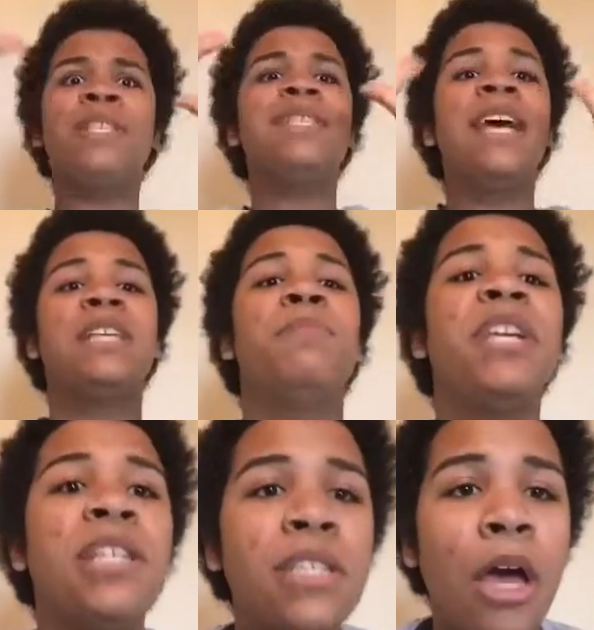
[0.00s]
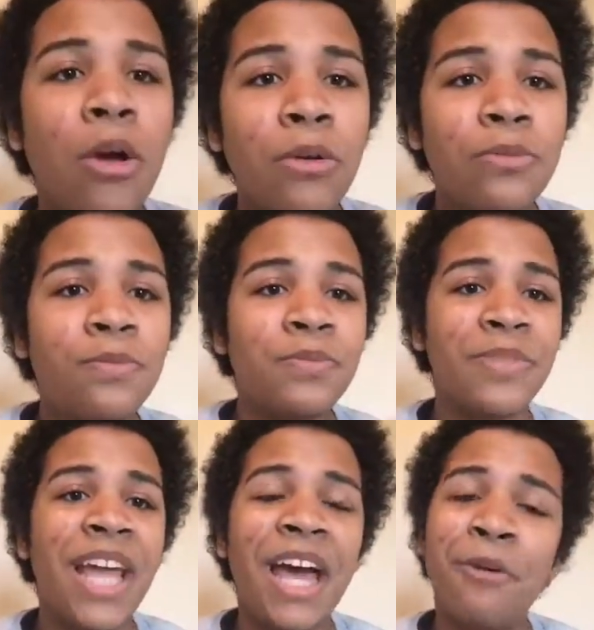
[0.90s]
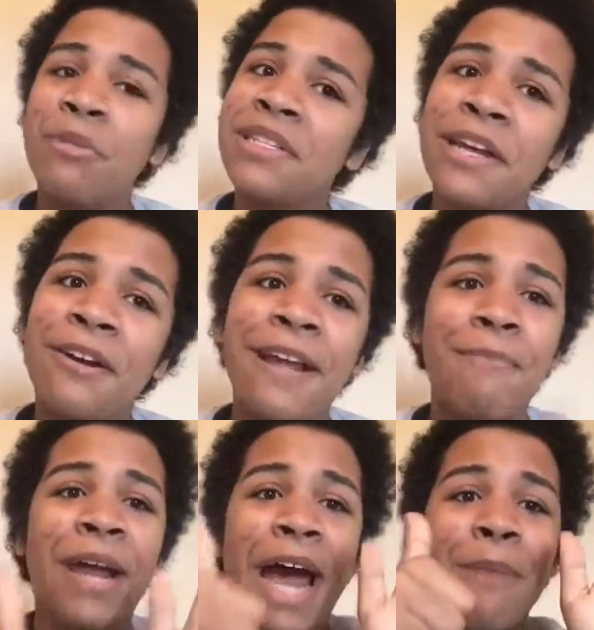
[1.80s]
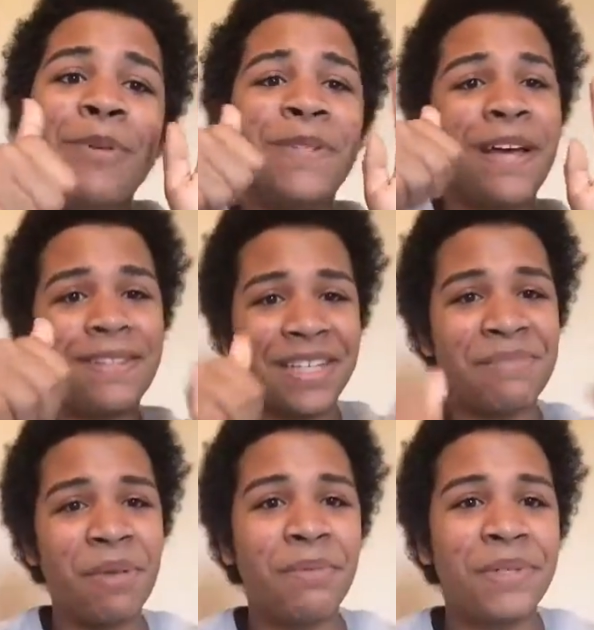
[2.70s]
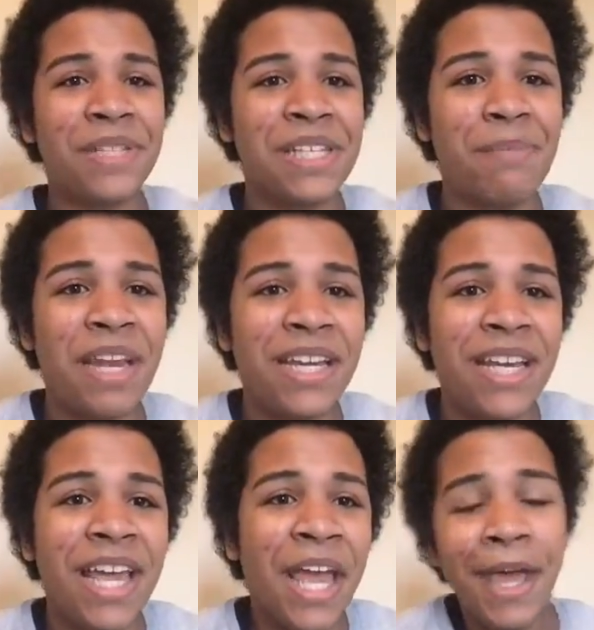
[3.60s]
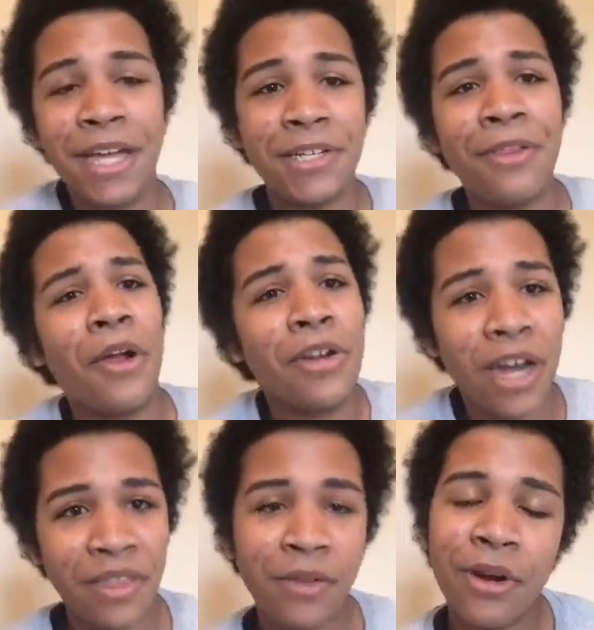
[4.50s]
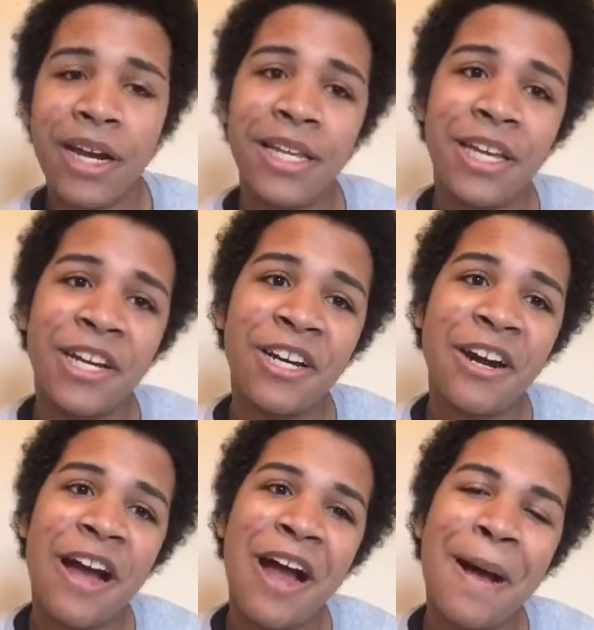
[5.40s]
was 6 because, oh, yeah, I don't want to say her name, but I almost got 6 people suspended until our 9th grade year.